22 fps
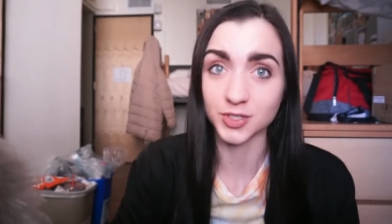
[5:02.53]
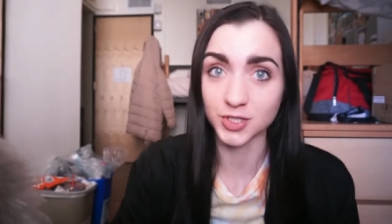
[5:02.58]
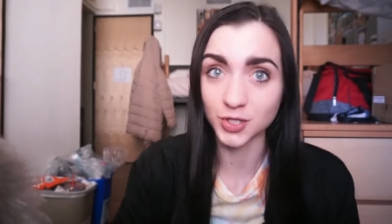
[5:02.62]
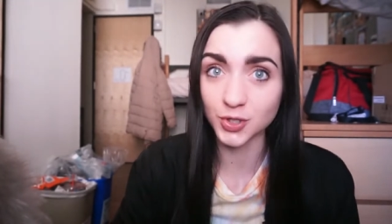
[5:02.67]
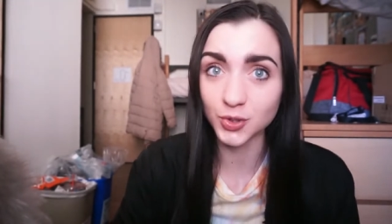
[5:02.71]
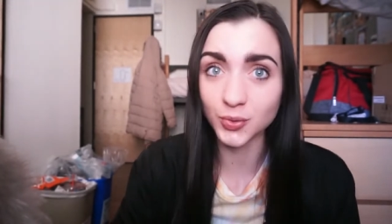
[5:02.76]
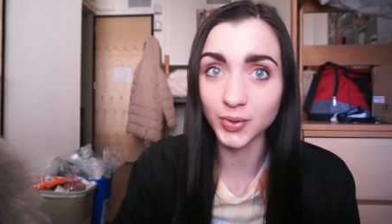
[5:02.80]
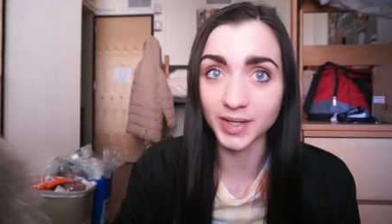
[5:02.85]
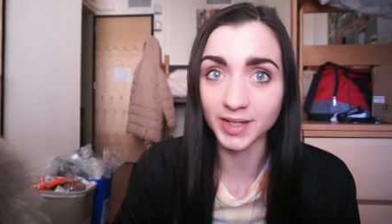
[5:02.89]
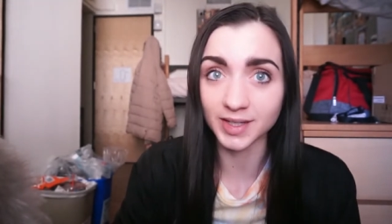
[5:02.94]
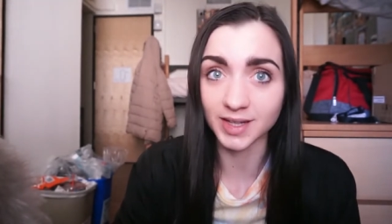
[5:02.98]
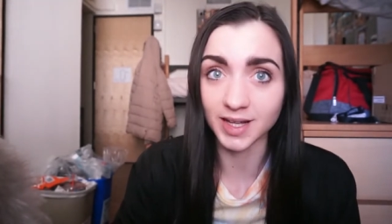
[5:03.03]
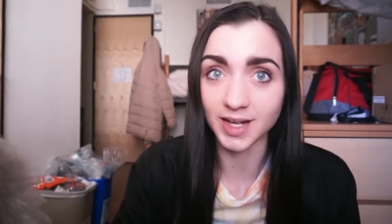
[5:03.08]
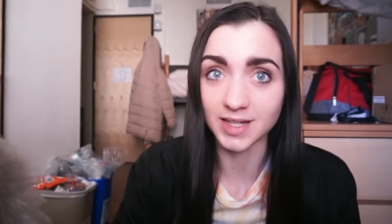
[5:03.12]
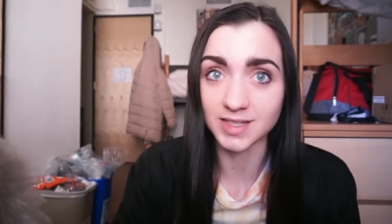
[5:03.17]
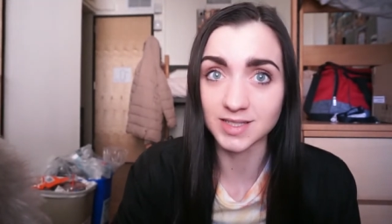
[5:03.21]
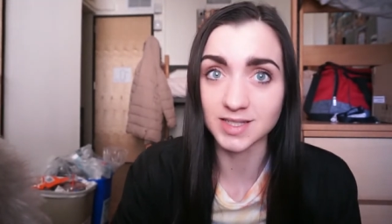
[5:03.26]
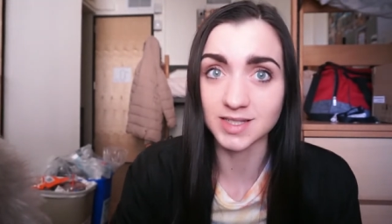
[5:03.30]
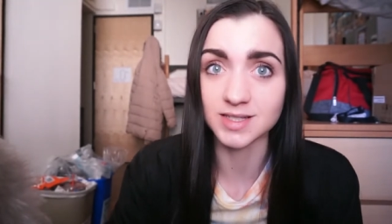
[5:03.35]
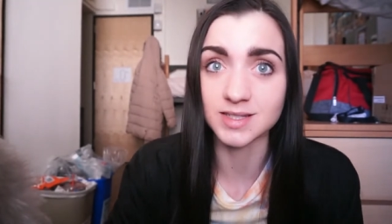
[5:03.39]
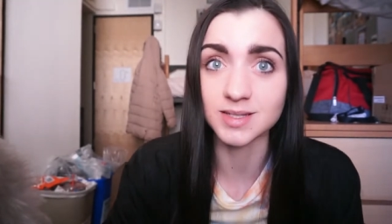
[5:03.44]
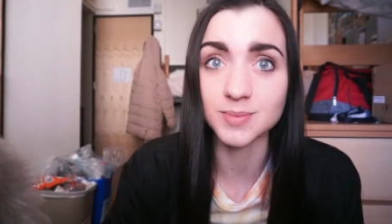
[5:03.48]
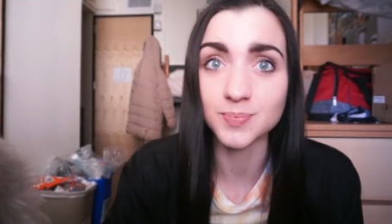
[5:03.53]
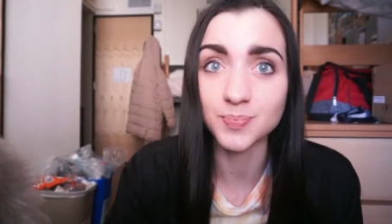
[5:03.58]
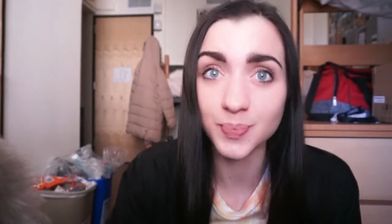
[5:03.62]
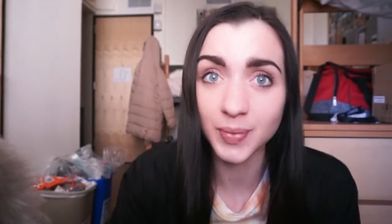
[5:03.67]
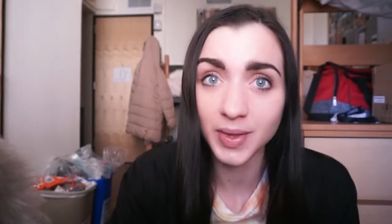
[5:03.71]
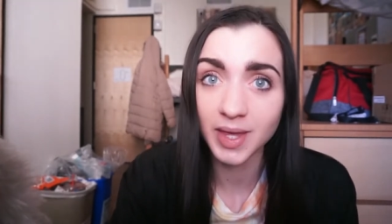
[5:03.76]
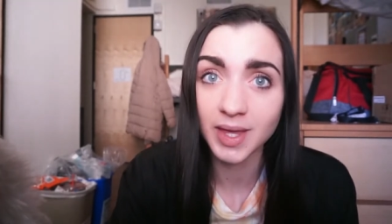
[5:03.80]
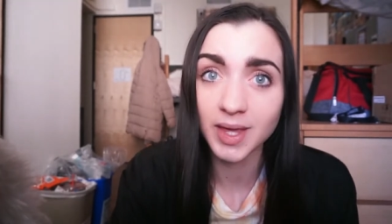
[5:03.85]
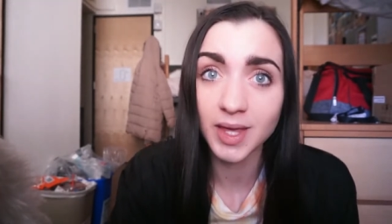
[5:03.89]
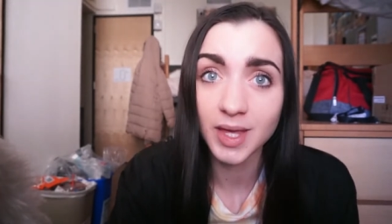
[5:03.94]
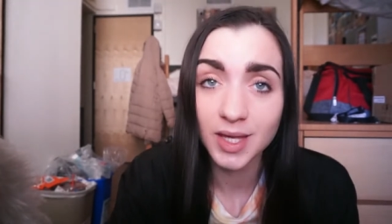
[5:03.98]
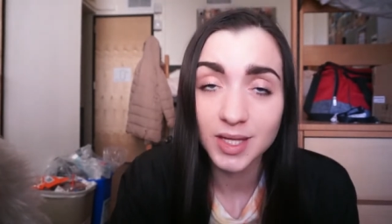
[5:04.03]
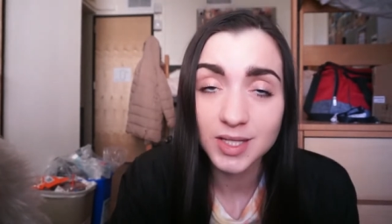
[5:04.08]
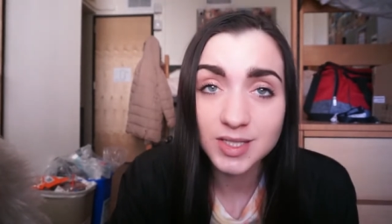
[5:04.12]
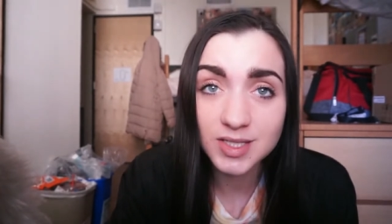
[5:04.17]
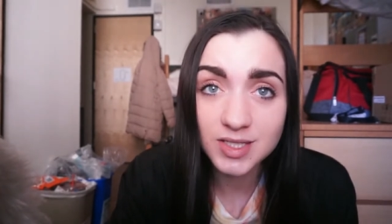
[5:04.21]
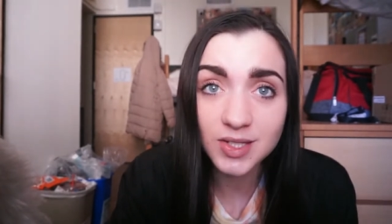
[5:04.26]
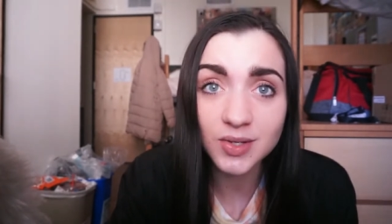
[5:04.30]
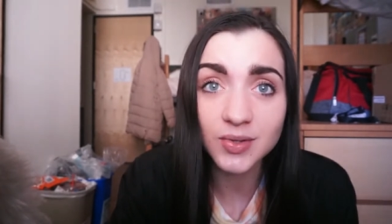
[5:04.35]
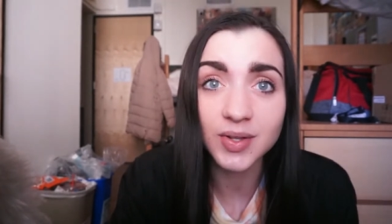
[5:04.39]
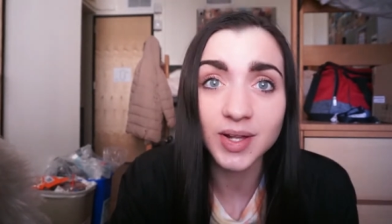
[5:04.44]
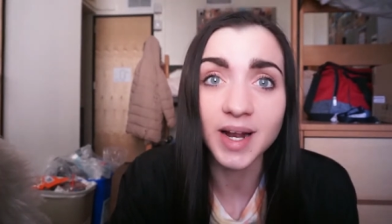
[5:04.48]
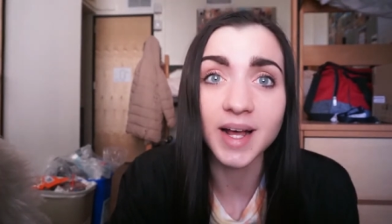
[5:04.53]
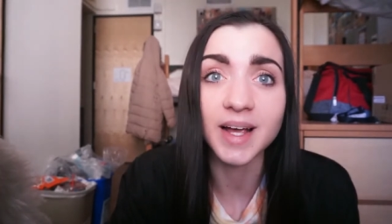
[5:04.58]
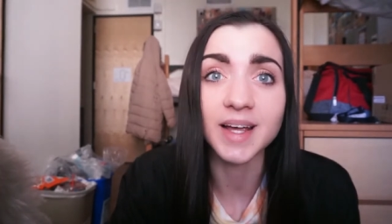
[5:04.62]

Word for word: tutoring classes so that